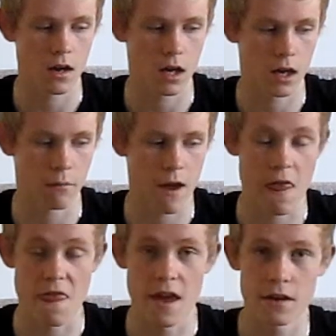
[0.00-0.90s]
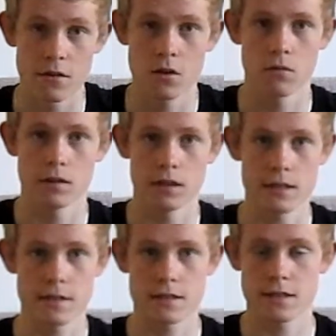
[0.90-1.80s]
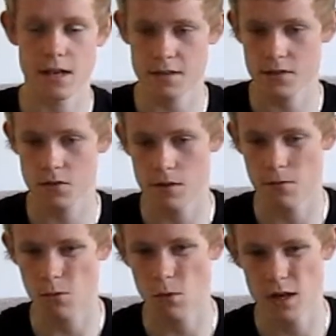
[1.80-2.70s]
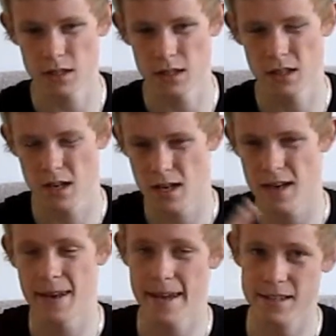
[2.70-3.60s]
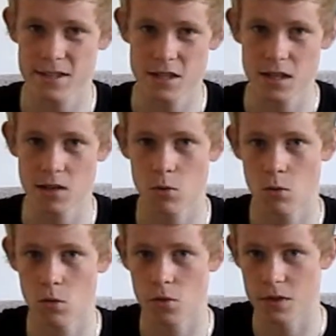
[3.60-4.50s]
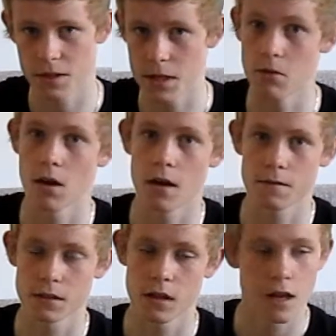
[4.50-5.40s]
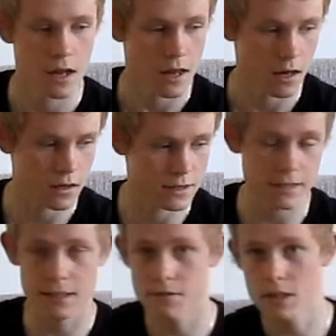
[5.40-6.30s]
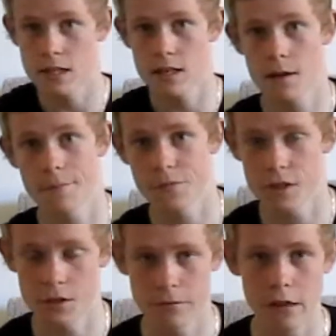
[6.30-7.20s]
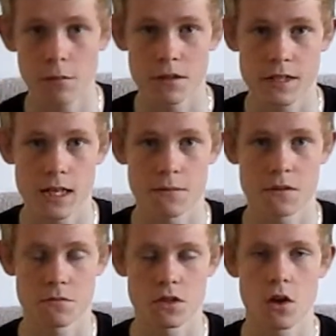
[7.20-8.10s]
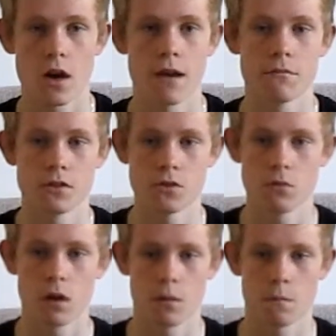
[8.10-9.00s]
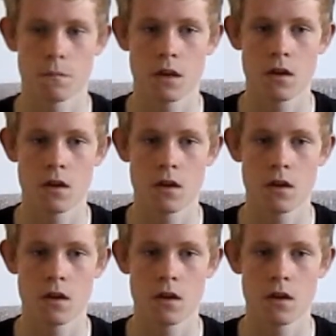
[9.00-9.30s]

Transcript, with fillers: And then release Assassin's Creed 4 either next year or the year after, because that gives the development team some time to